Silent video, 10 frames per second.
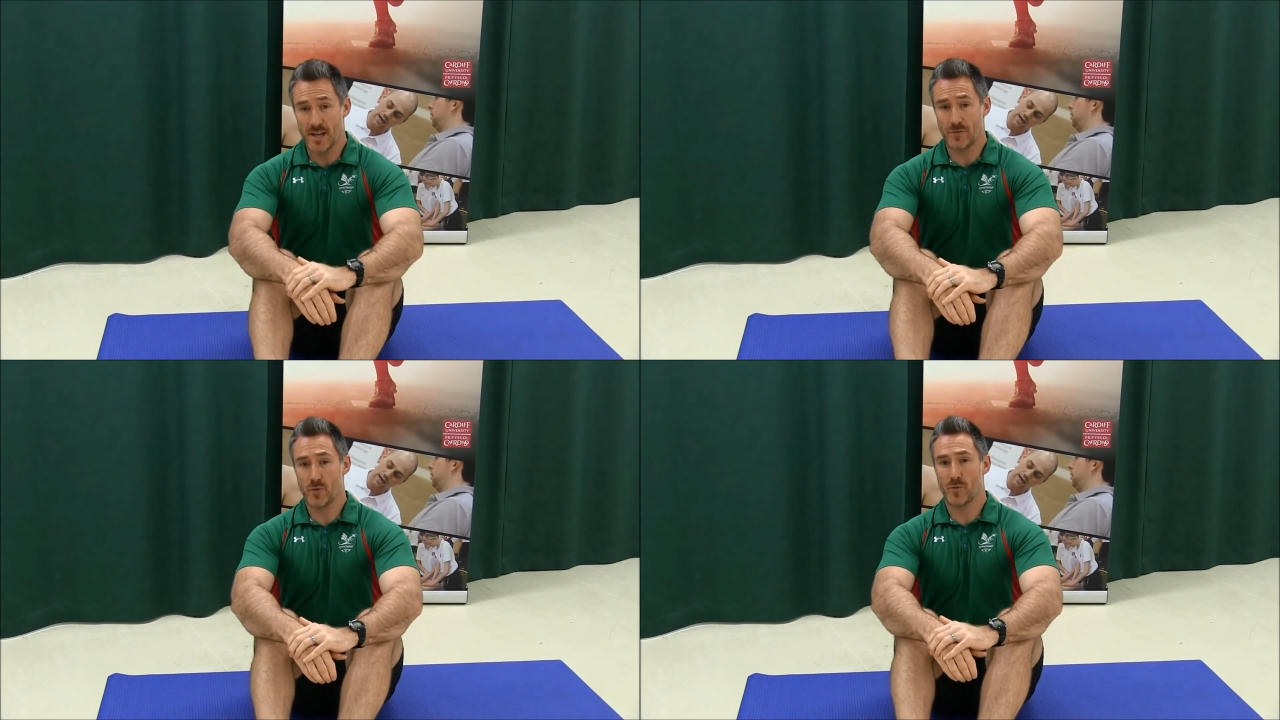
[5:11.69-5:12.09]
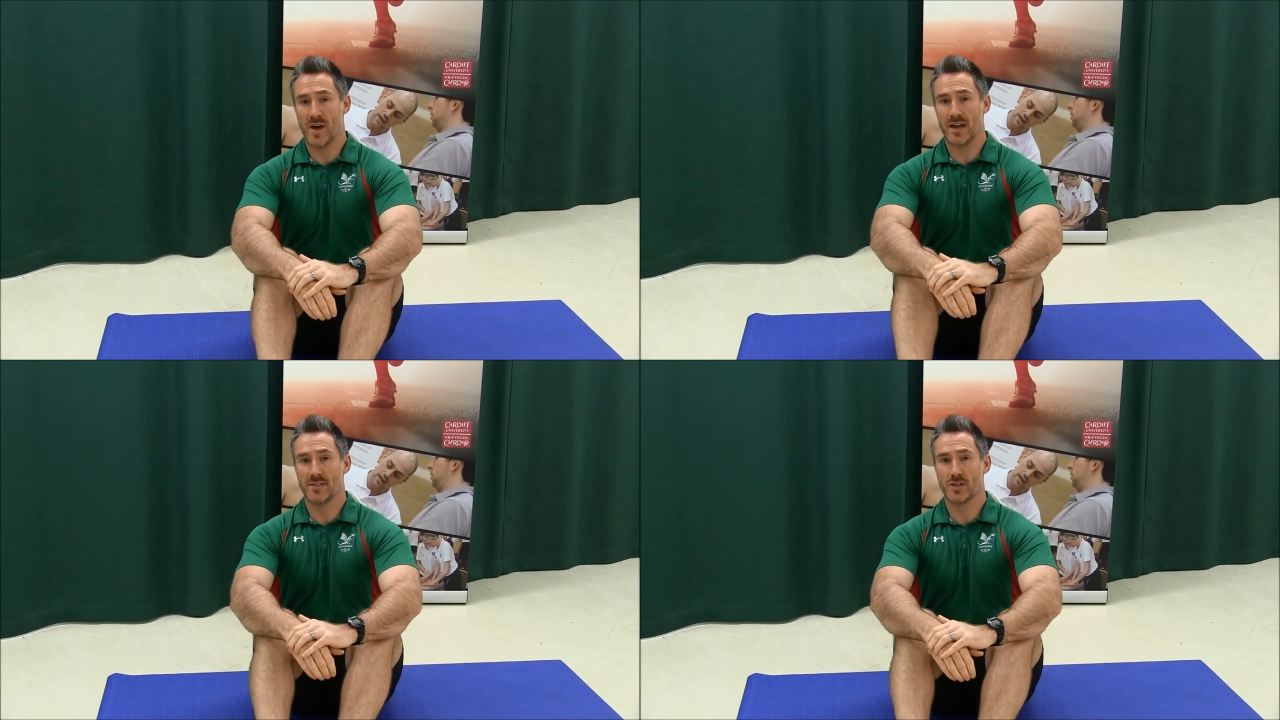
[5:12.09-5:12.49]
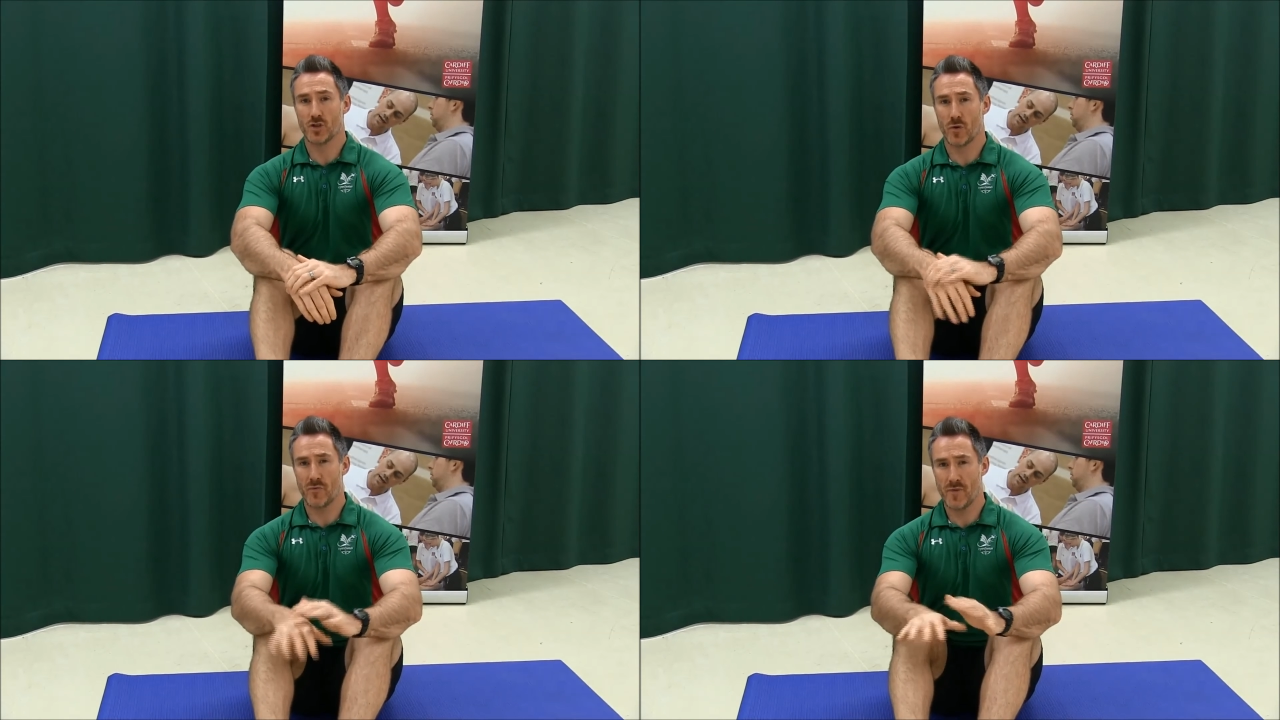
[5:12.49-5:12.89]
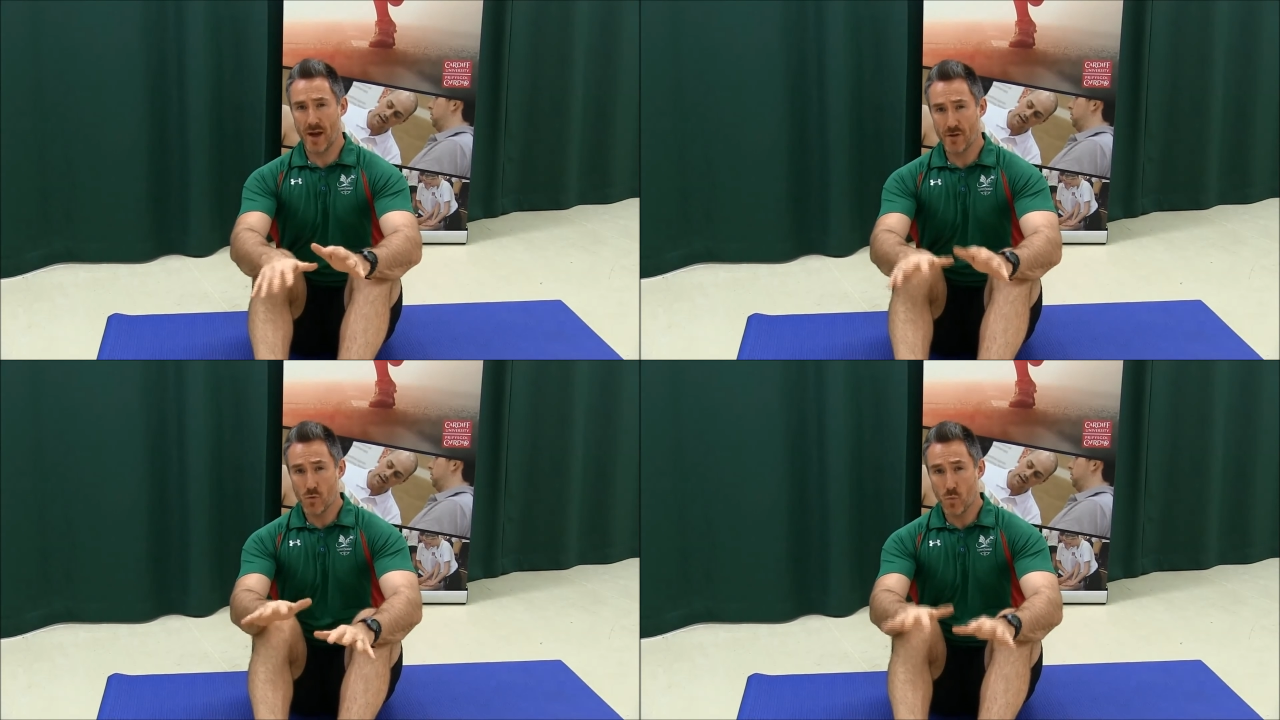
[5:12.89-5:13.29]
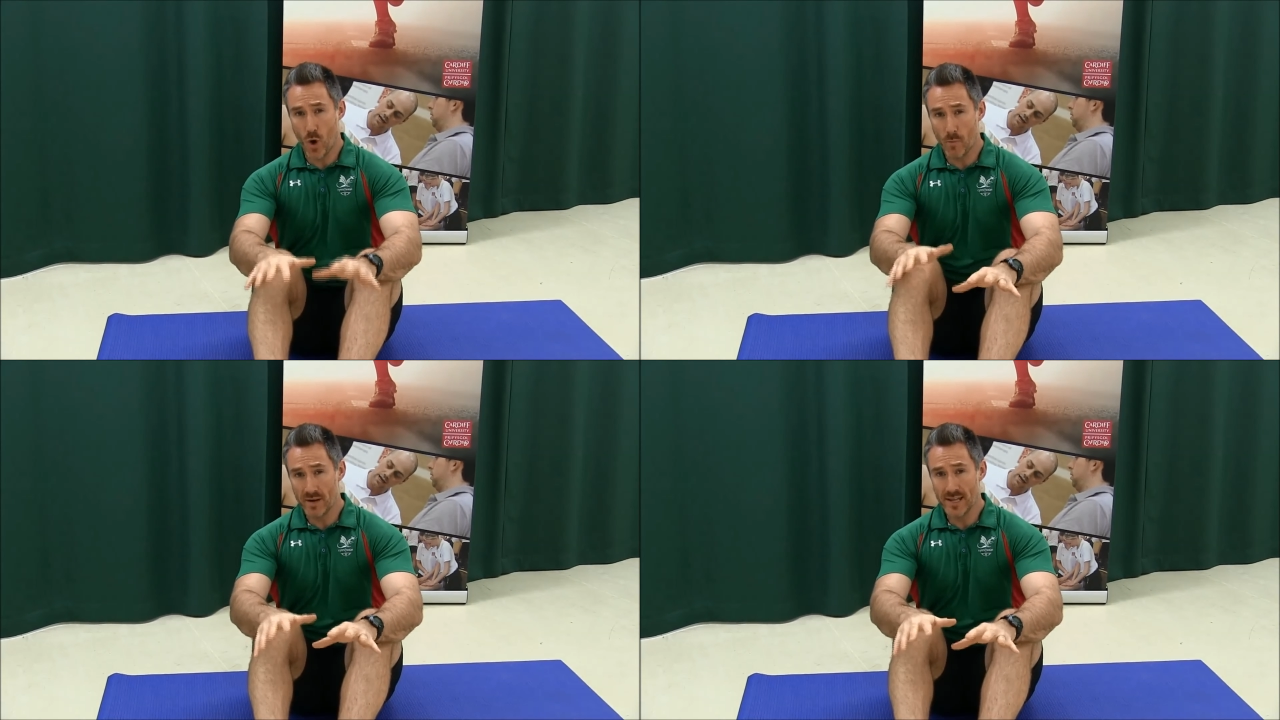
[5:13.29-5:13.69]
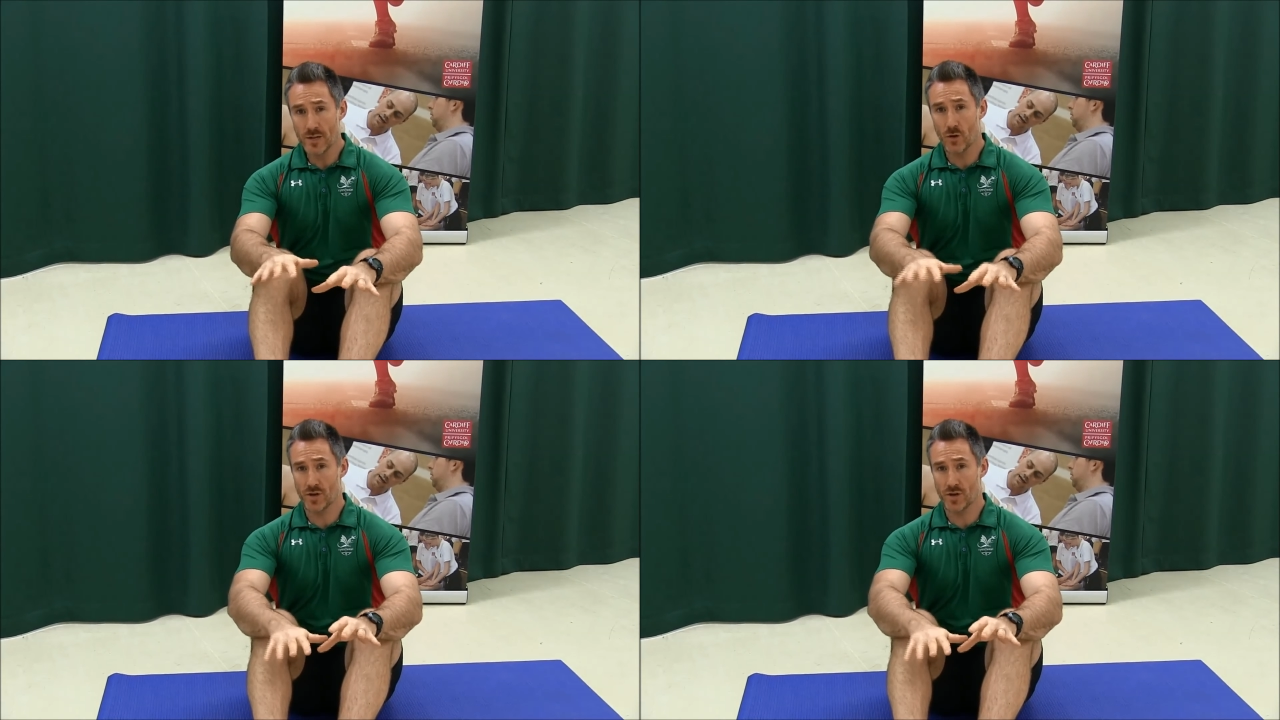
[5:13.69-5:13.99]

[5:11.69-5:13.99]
If you find that you're very wobbly